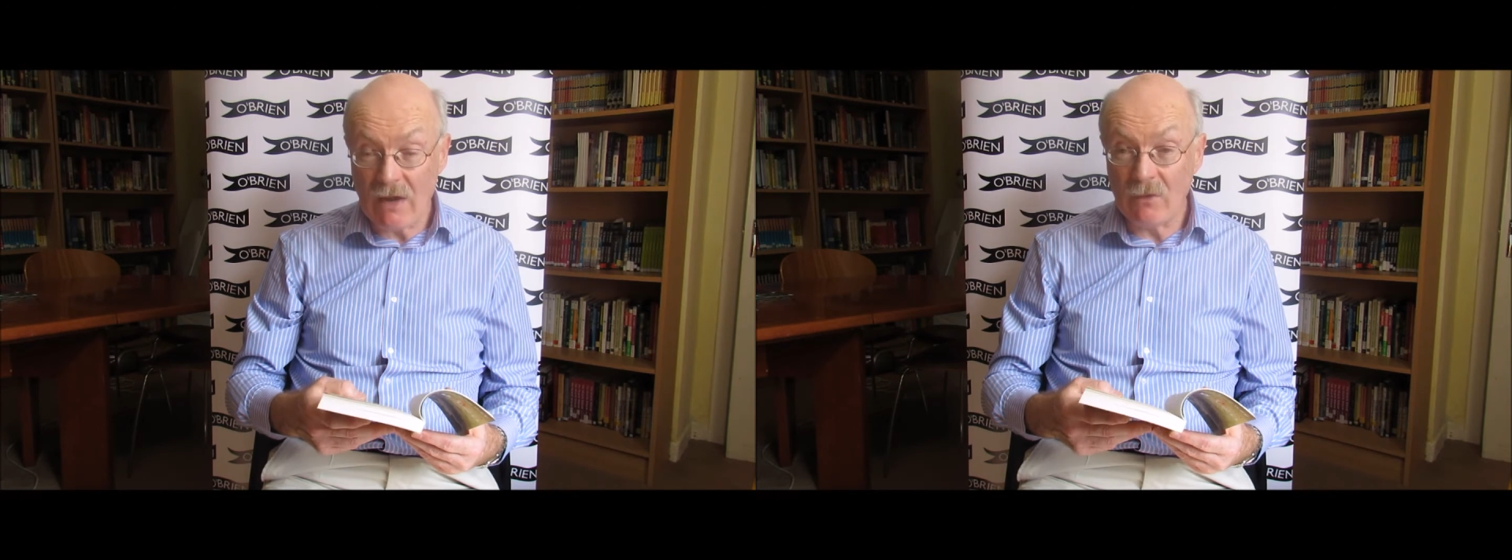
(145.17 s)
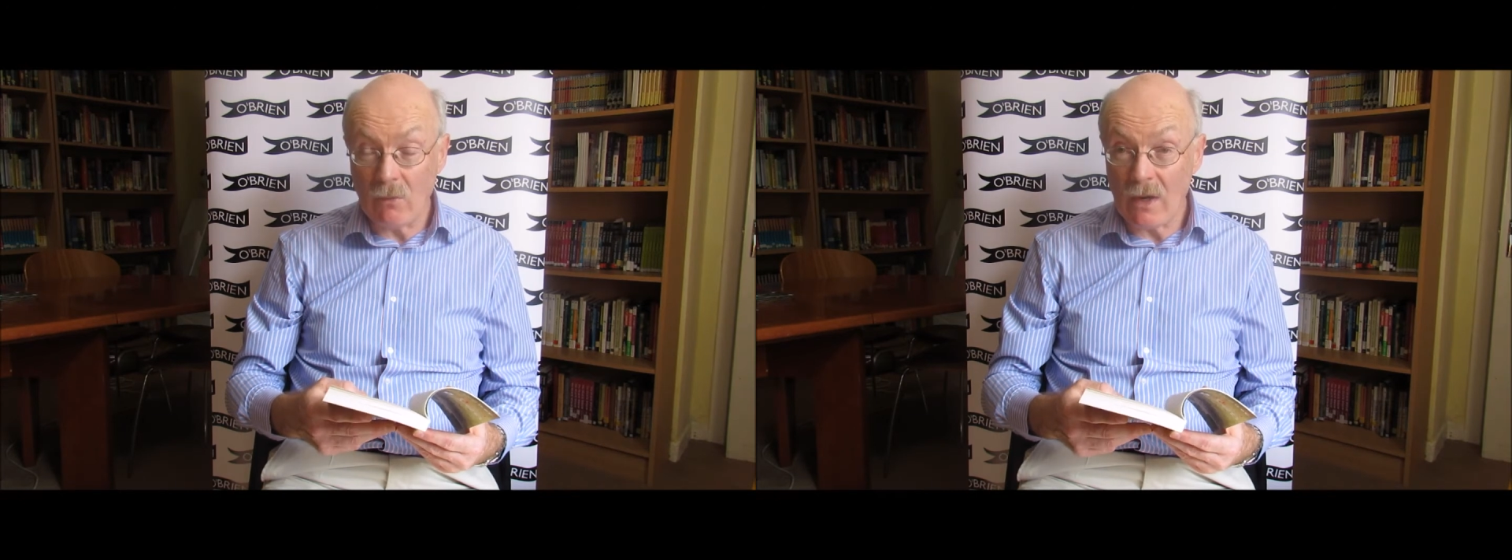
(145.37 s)

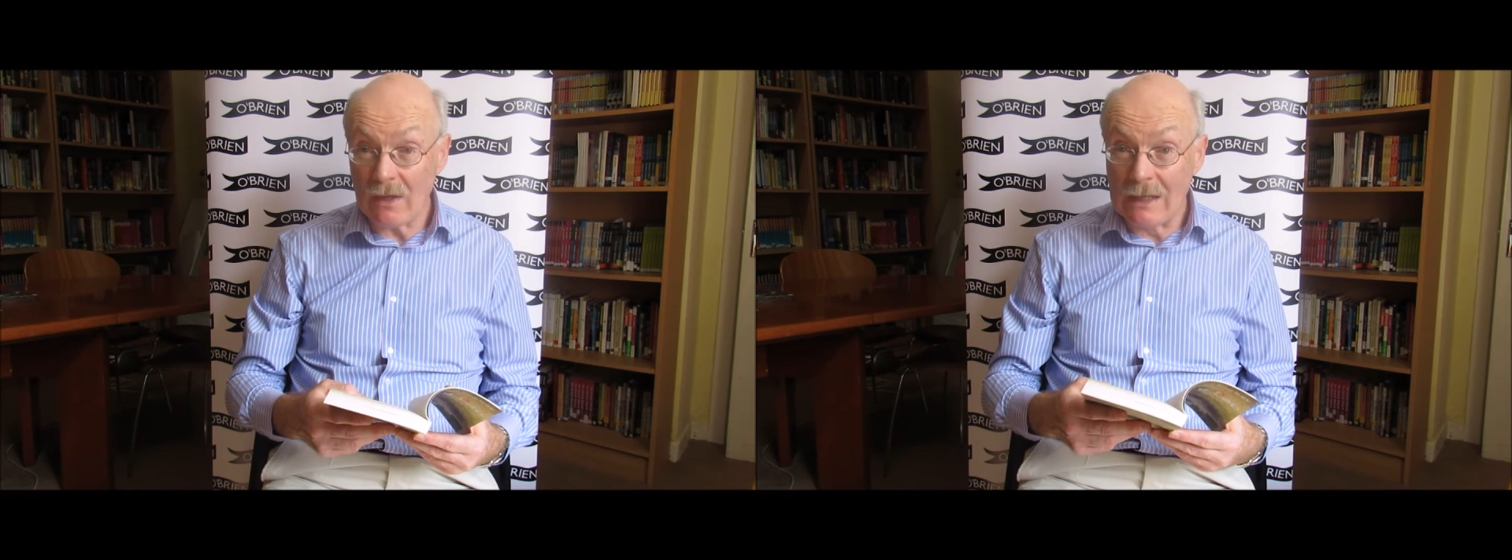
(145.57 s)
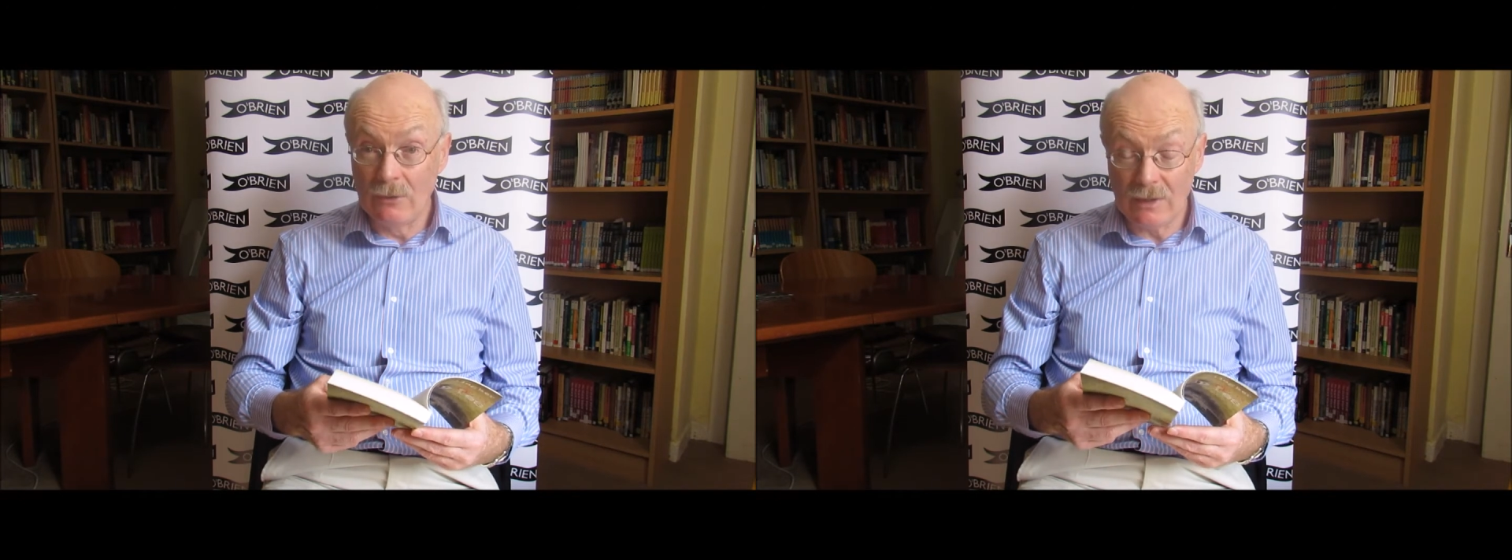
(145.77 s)
everywhere,
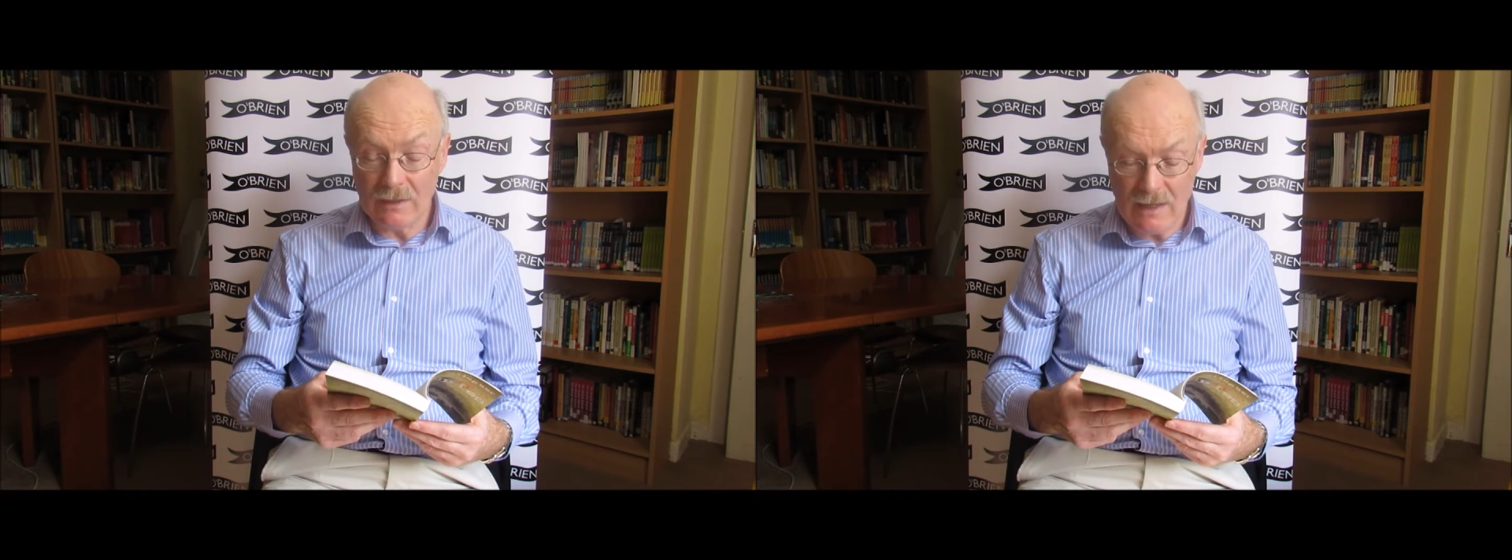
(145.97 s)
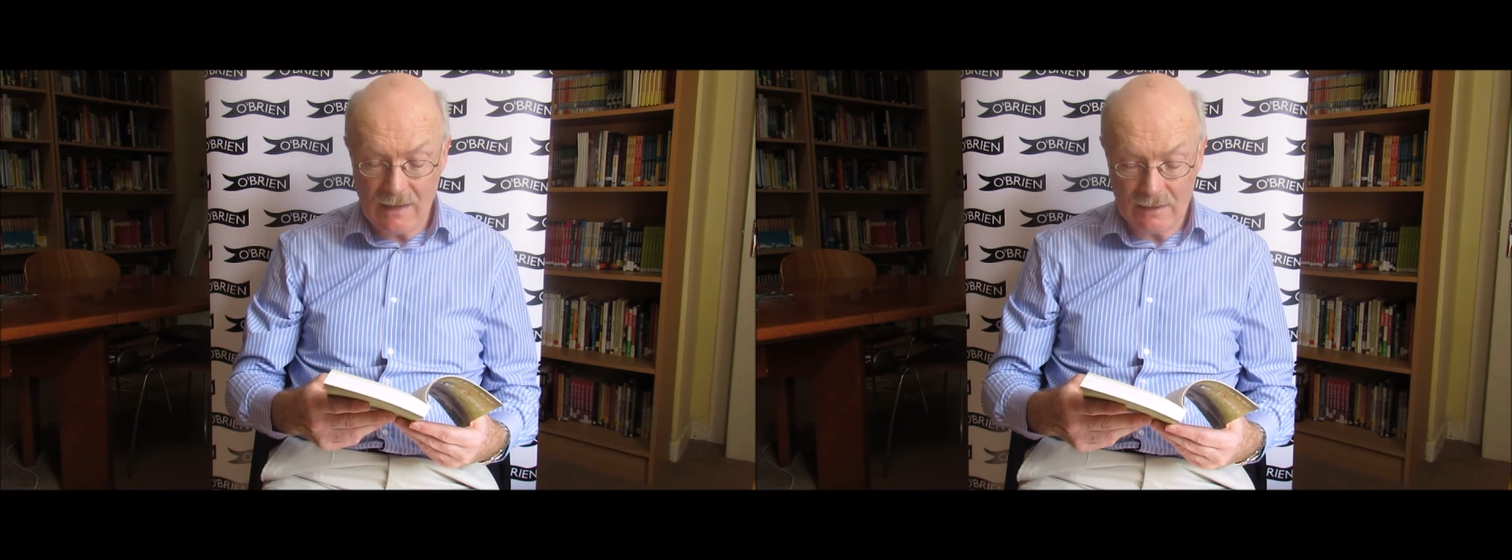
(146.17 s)
including
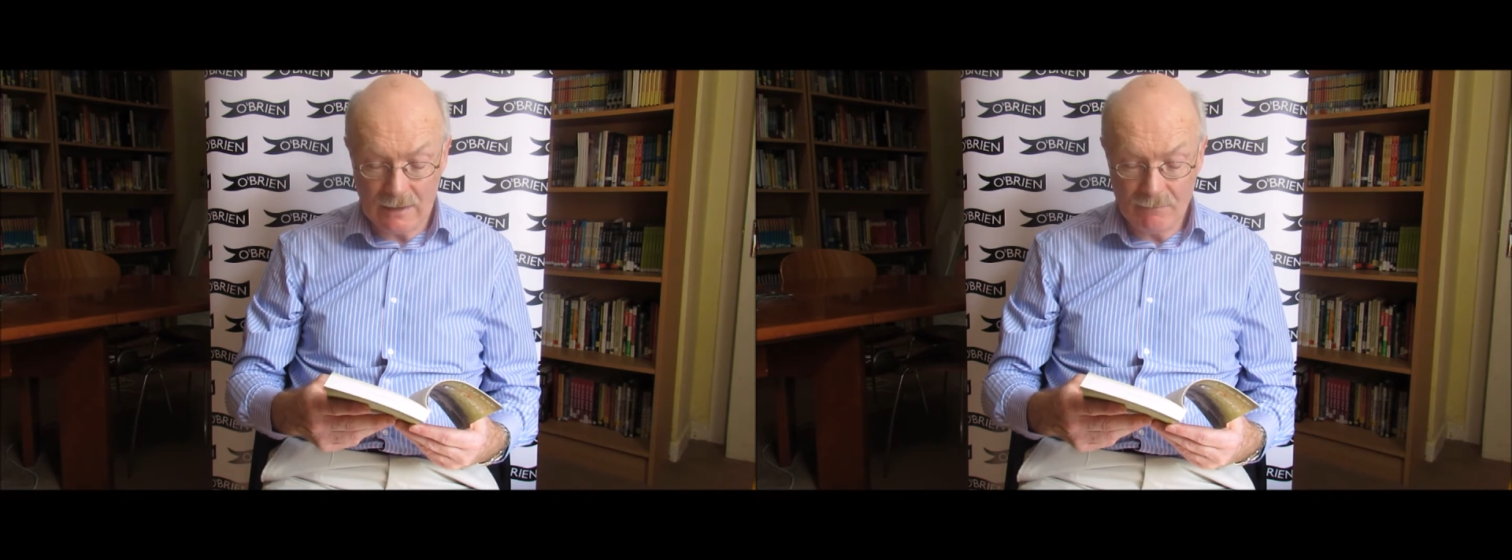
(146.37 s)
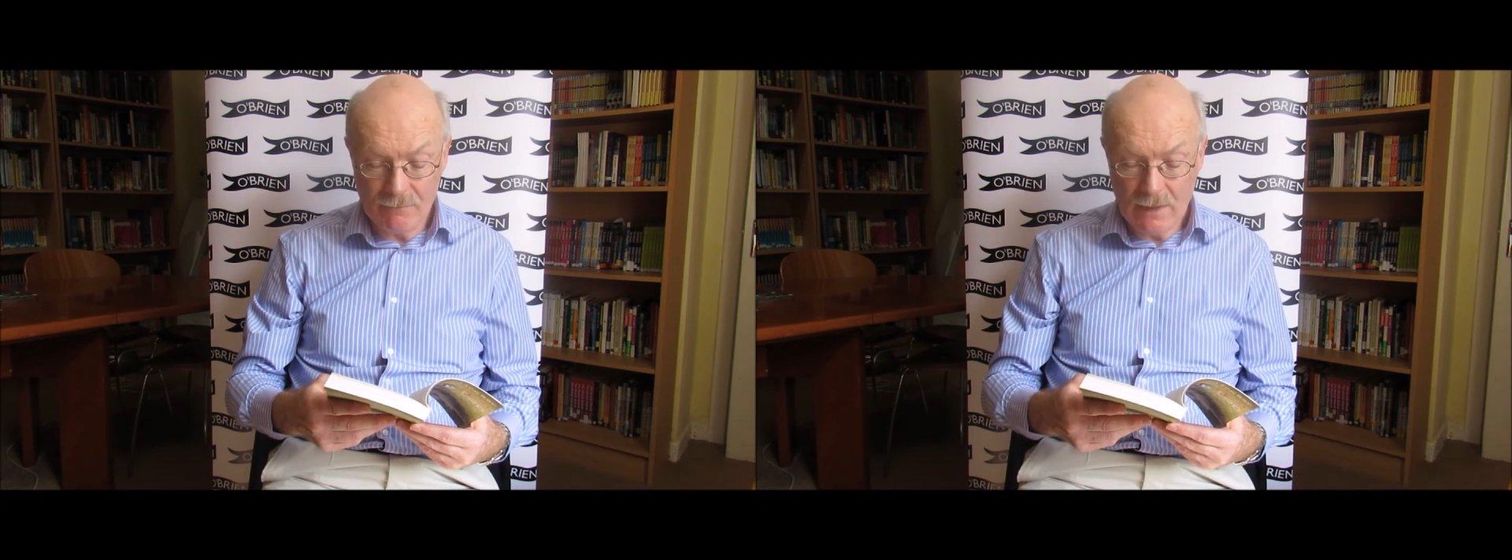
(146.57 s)
the attic.